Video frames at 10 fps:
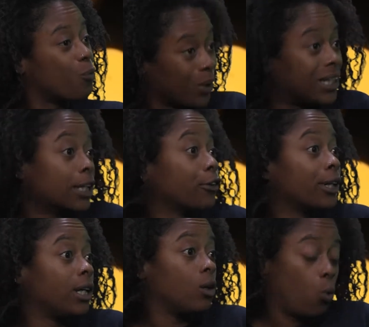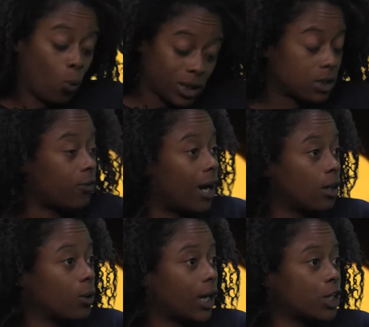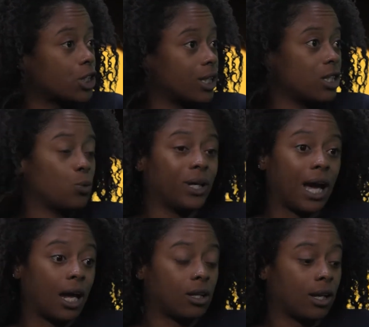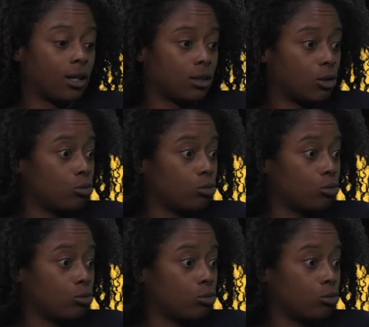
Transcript: we literally went to find locations. We got like